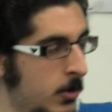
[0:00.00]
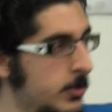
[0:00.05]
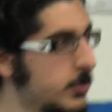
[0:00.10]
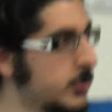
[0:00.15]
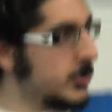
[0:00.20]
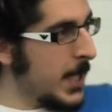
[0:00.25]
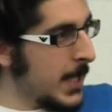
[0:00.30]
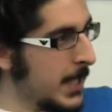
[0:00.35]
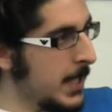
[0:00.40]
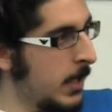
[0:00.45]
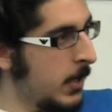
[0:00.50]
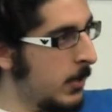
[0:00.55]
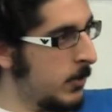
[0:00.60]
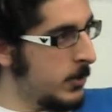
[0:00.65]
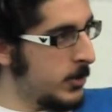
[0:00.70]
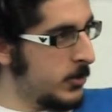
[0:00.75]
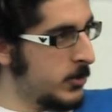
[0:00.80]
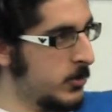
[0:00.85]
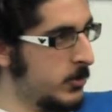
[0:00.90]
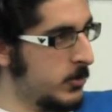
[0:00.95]
or
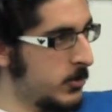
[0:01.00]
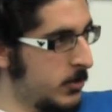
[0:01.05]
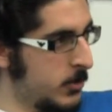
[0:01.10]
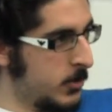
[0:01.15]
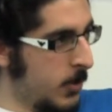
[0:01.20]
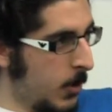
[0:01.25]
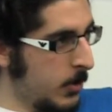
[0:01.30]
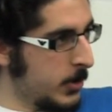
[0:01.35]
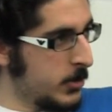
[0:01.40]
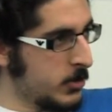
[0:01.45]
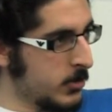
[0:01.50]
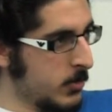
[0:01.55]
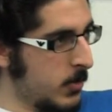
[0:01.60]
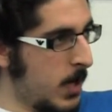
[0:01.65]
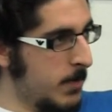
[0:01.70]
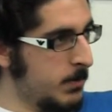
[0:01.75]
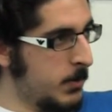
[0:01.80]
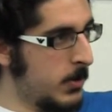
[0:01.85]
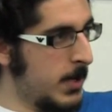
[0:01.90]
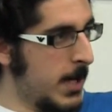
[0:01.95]
secularists don't
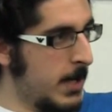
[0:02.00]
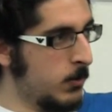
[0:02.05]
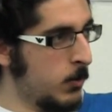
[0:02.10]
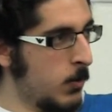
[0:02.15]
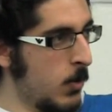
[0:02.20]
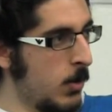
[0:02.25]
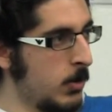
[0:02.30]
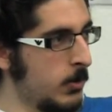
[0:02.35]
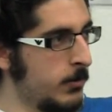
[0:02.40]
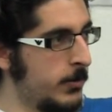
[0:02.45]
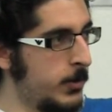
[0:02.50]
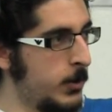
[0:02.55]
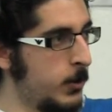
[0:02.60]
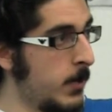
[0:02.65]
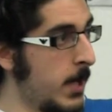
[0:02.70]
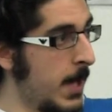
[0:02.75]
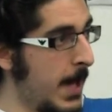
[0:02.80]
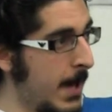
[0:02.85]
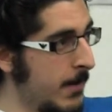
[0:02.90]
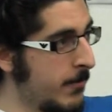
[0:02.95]
ascribe to that
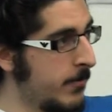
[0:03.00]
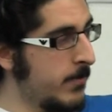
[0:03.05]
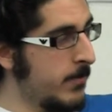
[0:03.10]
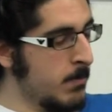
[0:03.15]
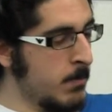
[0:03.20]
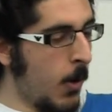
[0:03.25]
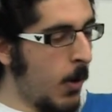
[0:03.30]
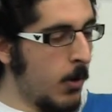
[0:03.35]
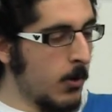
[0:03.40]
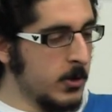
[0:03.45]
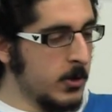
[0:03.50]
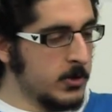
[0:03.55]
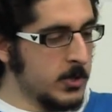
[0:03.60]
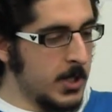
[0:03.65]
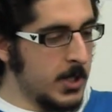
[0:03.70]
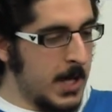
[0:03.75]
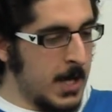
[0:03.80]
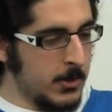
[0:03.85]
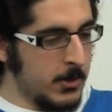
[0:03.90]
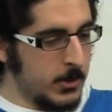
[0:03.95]
worldview. They have
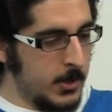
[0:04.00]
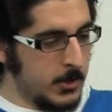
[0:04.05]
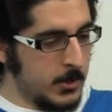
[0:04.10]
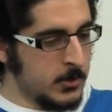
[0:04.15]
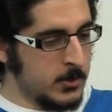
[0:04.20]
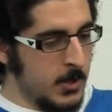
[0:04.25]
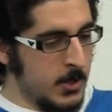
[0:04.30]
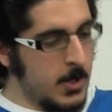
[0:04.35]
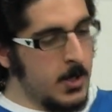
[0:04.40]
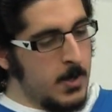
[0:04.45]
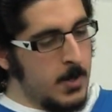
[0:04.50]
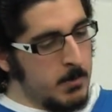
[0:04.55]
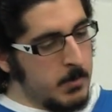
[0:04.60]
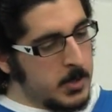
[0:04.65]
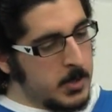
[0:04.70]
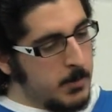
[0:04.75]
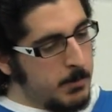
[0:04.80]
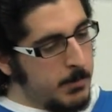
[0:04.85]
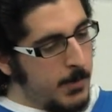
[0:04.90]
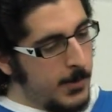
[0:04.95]
morals and ethics.
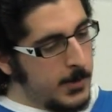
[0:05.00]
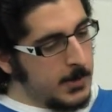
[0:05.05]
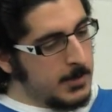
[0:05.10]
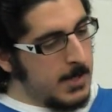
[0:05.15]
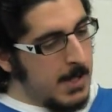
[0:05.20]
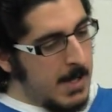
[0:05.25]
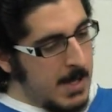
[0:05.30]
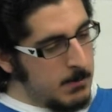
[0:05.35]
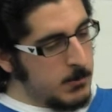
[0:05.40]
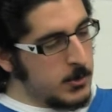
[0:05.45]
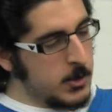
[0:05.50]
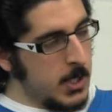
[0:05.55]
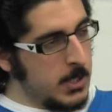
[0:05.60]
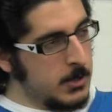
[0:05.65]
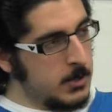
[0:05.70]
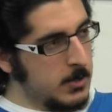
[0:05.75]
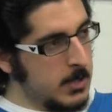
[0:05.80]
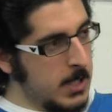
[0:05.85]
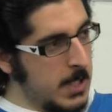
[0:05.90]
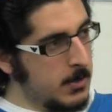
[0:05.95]
But the point I'm
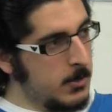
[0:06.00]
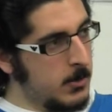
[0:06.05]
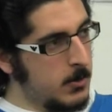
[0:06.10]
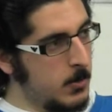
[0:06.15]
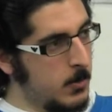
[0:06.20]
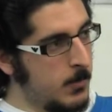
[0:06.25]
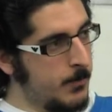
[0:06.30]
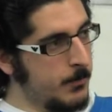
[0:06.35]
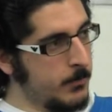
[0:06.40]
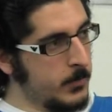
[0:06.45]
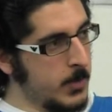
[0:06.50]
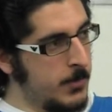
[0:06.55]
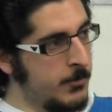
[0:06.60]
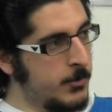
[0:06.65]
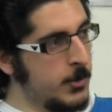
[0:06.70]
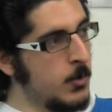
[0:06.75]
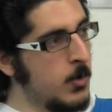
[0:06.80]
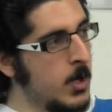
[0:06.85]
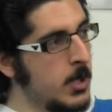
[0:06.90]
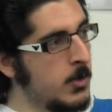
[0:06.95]
trying to get to,
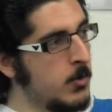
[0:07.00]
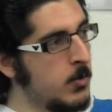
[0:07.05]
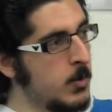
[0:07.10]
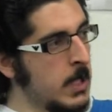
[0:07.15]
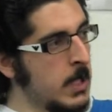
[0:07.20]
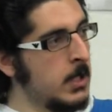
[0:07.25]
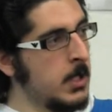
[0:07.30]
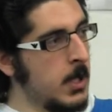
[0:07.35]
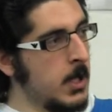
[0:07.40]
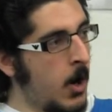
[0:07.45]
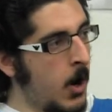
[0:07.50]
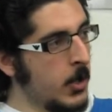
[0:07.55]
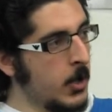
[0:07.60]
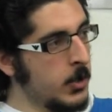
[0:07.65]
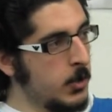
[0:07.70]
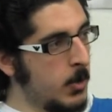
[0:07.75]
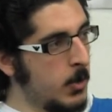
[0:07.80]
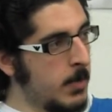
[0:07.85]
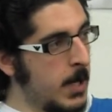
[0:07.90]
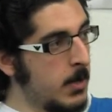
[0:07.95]
if you want to really
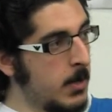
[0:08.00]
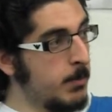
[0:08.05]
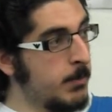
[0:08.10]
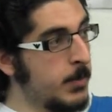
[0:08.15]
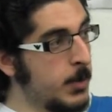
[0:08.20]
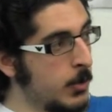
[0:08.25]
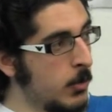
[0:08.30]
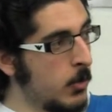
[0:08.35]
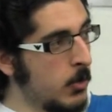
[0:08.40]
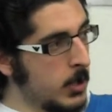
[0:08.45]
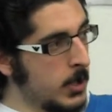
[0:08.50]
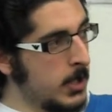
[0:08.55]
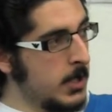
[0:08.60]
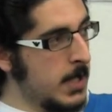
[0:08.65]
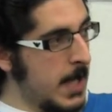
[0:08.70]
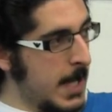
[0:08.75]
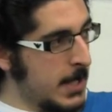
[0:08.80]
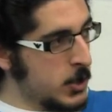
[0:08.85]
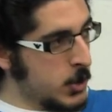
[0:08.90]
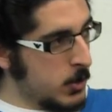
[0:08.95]
argue about a
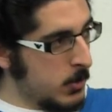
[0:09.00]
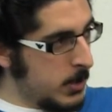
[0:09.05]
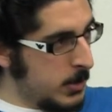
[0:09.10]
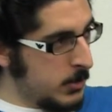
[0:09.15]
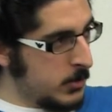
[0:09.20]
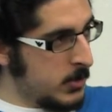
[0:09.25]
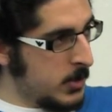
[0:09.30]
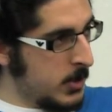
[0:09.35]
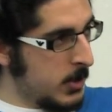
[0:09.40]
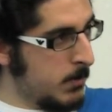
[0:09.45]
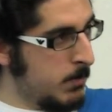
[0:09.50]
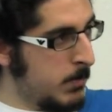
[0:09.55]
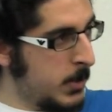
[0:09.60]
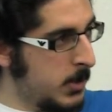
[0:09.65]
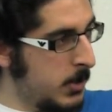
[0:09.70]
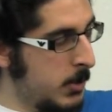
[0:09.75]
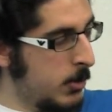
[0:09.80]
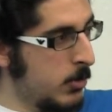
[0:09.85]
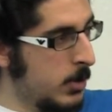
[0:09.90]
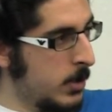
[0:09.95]
purely naturalistic,
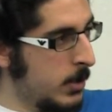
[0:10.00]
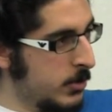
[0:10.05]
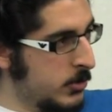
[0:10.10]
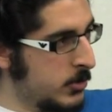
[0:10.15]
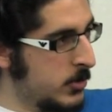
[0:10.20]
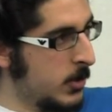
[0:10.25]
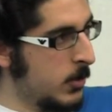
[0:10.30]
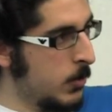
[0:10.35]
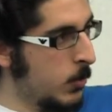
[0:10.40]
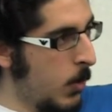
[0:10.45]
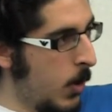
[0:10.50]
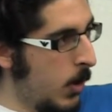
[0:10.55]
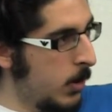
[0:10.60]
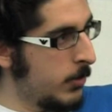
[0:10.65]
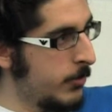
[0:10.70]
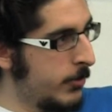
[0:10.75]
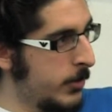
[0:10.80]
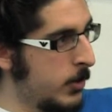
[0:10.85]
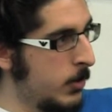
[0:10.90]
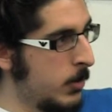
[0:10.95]
materialistic
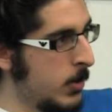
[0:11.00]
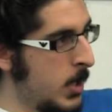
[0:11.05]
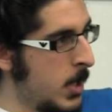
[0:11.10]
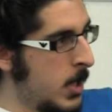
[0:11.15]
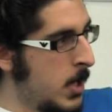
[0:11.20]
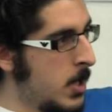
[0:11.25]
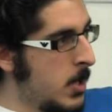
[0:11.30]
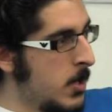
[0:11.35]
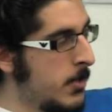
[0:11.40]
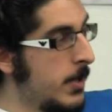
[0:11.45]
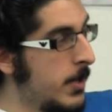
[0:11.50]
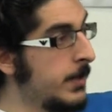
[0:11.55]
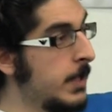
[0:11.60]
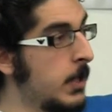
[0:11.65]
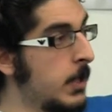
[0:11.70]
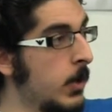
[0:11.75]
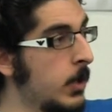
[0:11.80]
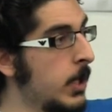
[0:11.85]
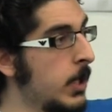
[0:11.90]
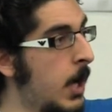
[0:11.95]
worldview,
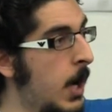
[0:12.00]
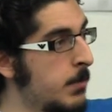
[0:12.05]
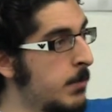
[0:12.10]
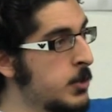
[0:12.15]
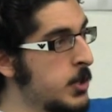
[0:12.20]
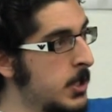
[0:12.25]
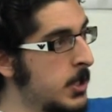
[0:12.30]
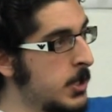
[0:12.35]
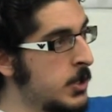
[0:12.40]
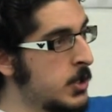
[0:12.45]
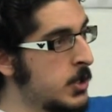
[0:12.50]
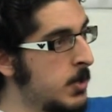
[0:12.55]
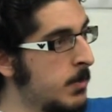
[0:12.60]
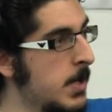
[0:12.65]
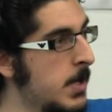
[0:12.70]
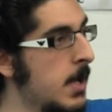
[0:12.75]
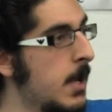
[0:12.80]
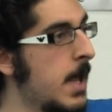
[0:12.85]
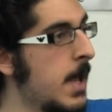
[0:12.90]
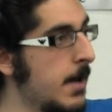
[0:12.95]
then the only option is
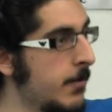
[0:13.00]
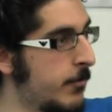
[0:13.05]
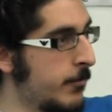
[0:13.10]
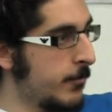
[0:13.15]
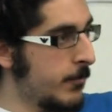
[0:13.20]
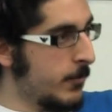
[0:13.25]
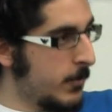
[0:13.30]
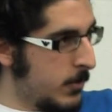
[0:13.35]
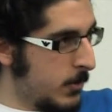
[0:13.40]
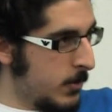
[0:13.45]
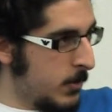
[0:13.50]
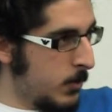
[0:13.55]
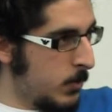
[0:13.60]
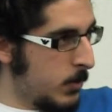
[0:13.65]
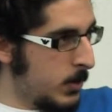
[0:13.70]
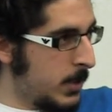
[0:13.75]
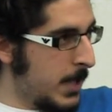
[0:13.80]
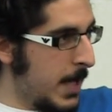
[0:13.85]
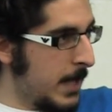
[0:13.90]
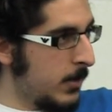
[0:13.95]
to be left
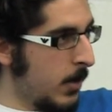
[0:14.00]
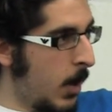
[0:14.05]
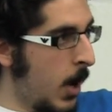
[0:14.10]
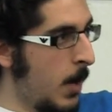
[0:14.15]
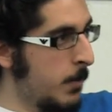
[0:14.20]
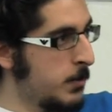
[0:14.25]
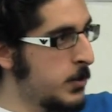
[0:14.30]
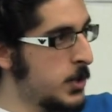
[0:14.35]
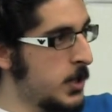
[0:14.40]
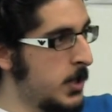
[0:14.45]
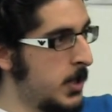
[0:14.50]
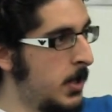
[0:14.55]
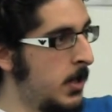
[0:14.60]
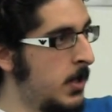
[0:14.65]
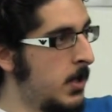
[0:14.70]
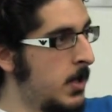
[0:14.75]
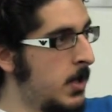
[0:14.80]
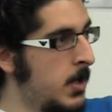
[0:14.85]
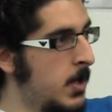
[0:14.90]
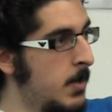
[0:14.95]
with that
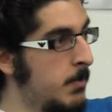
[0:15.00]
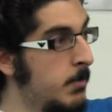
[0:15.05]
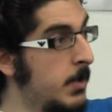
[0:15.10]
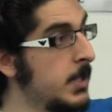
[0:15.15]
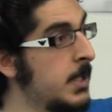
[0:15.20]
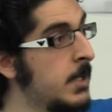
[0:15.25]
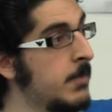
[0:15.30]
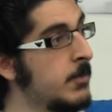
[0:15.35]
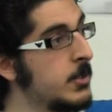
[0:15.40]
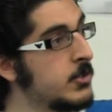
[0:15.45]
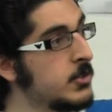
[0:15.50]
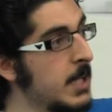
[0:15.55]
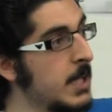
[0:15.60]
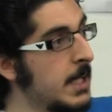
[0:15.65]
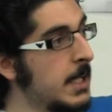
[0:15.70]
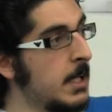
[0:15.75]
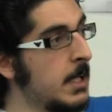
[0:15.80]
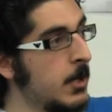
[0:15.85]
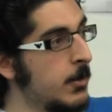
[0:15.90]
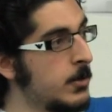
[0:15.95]
option. But even
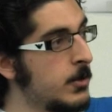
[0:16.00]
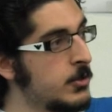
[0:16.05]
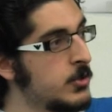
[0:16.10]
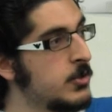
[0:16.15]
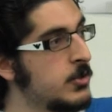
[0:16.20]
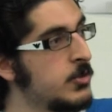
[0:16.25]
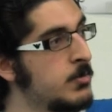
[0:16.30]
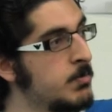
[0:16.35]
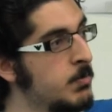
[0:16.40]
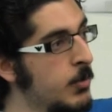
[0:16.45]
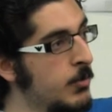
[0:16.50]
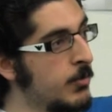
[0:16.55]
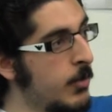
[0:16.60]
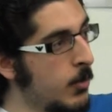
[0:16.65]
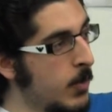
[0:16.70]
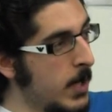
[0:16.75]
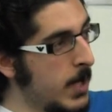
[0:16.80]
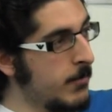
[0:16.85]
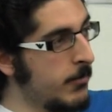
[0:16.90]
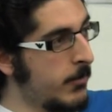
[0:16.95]
secularists
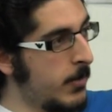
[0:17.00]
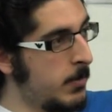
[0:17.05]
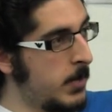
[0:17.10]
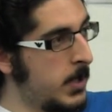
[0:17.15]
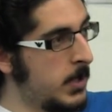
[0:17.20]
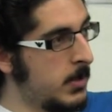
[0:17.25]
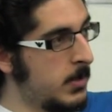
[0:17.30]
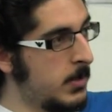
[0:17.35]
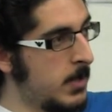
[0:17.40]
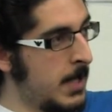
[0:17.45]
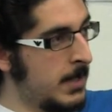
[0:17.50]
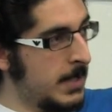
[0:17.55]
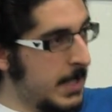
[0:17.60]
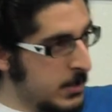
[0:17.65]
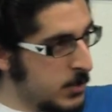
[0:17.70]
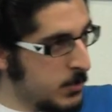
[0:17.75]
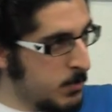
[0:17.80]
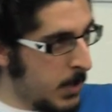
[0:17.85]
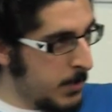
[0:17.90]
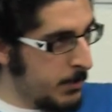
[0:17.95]
move away from it.
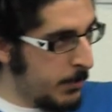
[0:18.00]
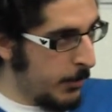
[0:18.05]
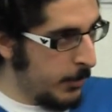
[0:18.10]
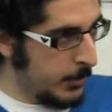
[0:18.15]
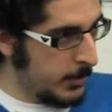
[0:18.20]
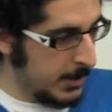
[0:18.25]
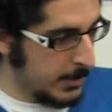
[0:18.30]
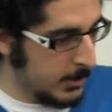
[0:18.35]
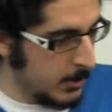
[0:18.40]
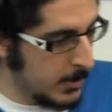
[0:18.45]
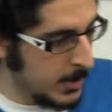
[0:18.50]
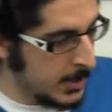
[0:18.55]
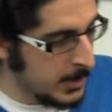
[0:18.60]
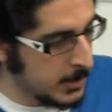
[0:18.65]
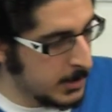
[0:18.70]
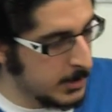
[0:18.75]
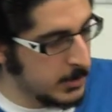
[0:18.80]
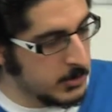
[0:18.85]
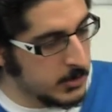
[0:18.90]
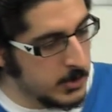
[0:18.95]
And that's my point, that they're
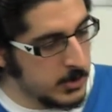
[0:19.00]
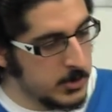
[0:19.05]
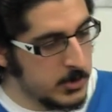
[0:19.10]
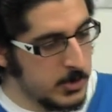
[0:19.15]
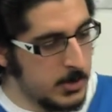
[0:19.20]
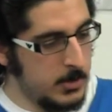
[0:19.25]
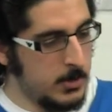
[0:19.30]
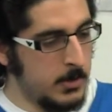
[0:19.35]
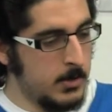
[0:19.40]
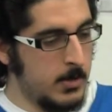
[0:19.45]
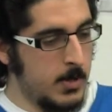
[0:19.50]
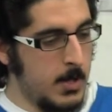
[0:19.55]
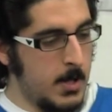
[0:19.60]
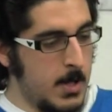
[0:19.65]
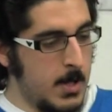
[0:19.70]
inconsistent.